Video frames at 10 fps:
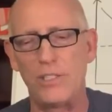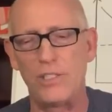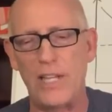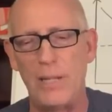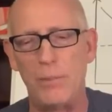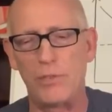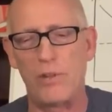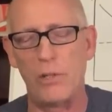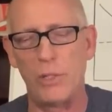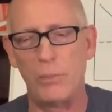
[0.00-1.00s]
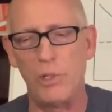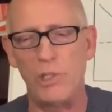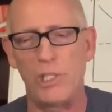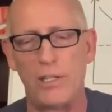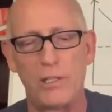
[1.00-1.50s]
the same as following
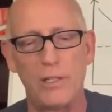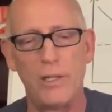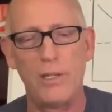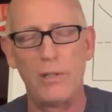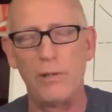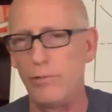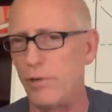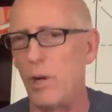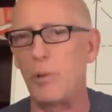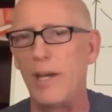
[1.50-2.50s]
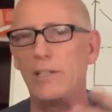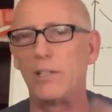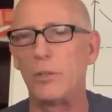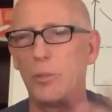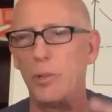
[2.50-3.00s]
bullshit for all
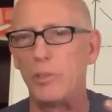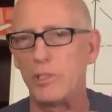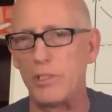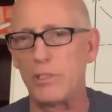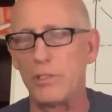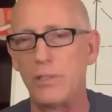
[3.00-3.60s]
practical purposes.